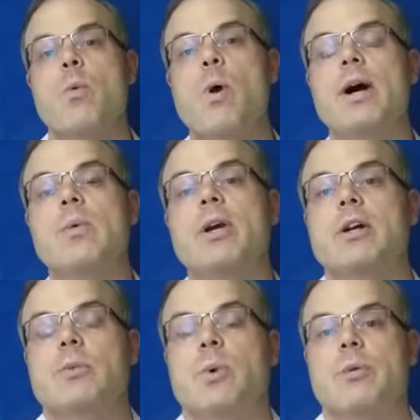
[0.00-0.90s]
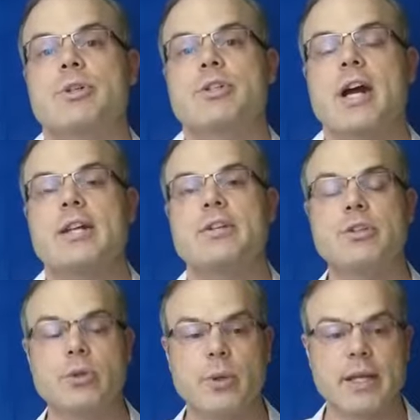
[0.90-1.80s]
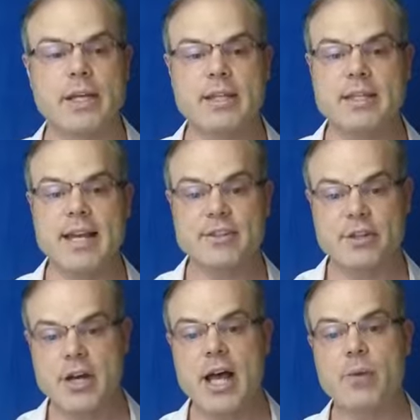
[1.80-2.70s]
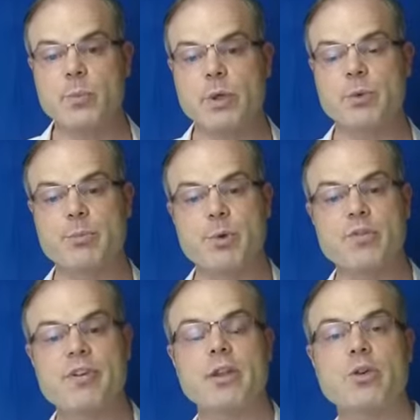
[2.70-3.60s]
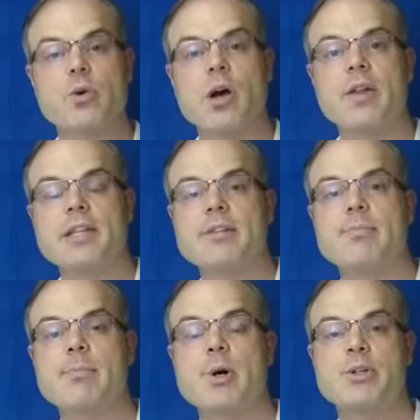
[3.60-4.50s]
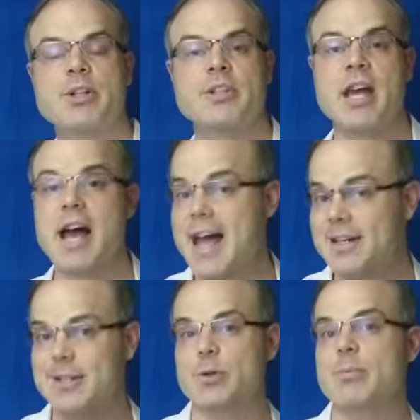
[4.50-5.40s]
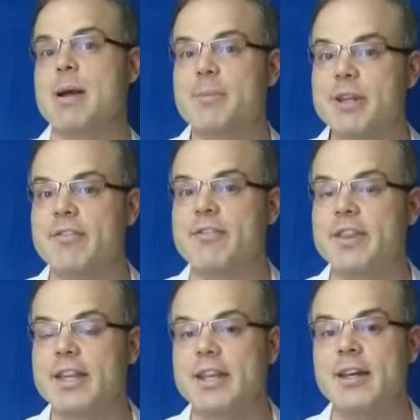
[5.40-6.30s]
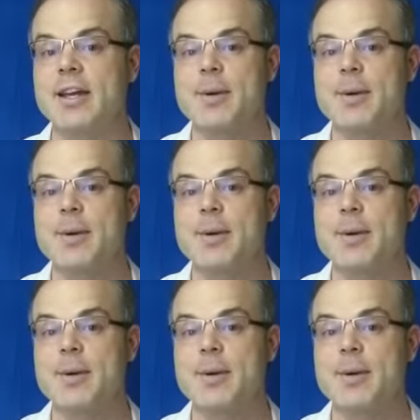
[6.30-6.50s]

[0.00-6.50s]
What we're trying to do is, as a child, we were moving through all these motions. I actually remember the